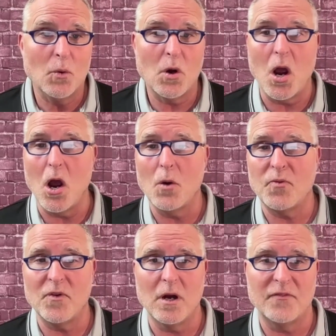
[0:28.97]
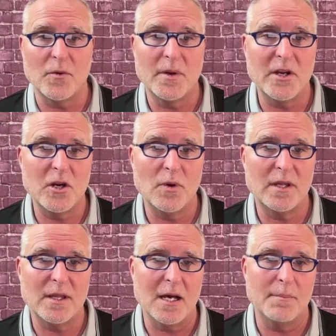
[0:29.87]
We're all familiar
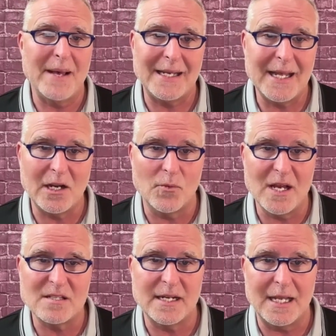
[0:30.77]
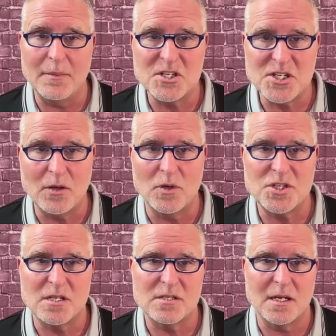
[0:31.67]
with magnetic resonant imaging,
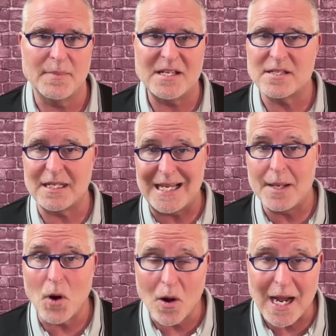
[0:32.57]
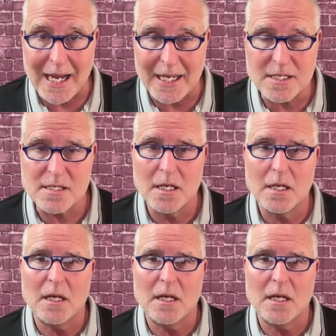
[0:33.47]
which is basically MRIs.